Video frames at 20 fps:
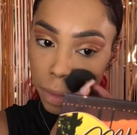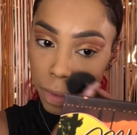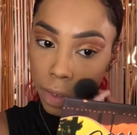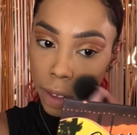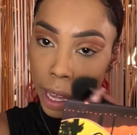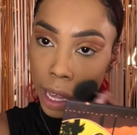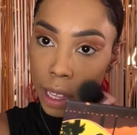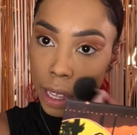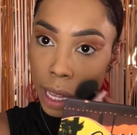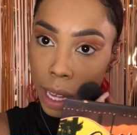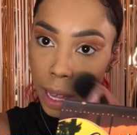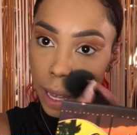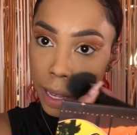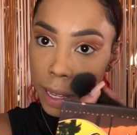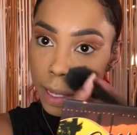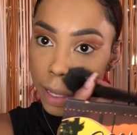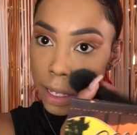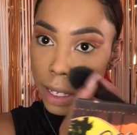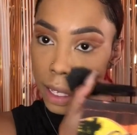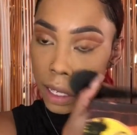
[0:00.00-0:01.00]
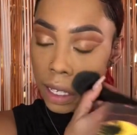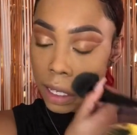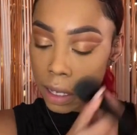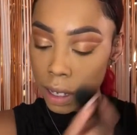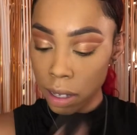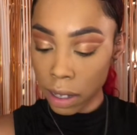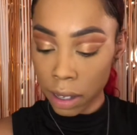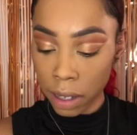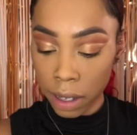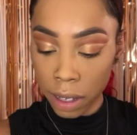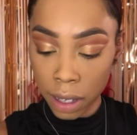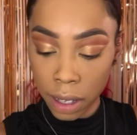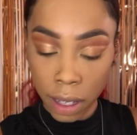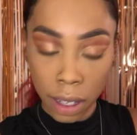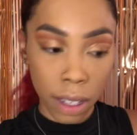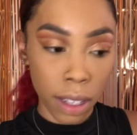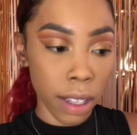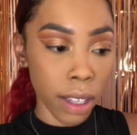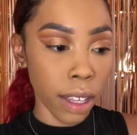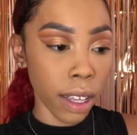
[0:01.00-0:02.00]
fine lines.
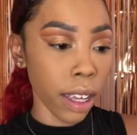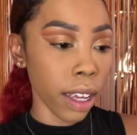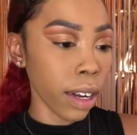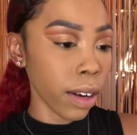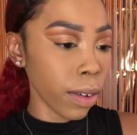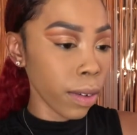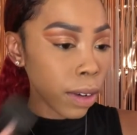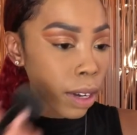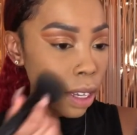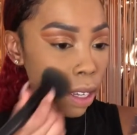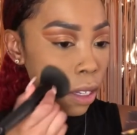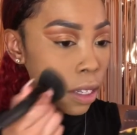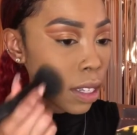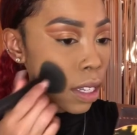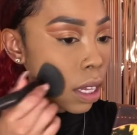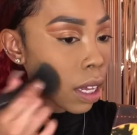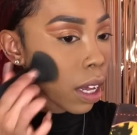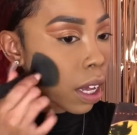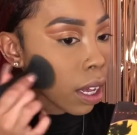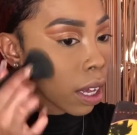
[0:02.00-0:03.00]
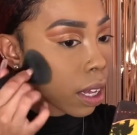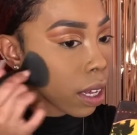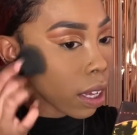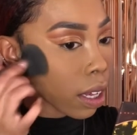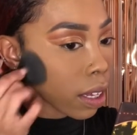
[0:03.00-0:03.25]
I notice like,